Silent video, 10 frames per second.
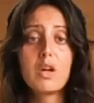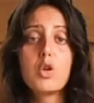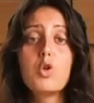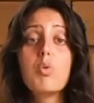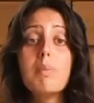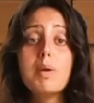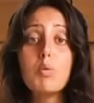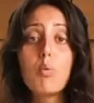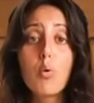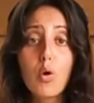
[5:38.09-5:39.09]
You will be
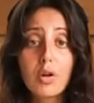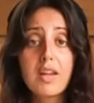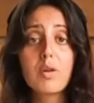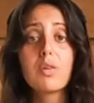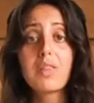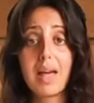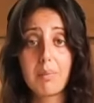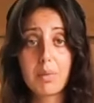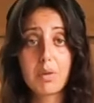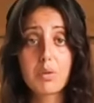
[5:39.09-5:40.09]
working on them
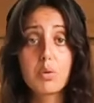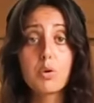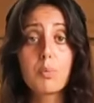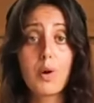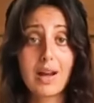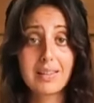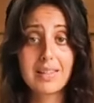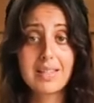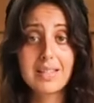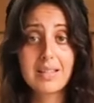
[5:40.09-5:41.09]
through your
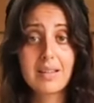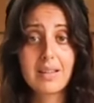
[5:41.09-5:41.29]
practice.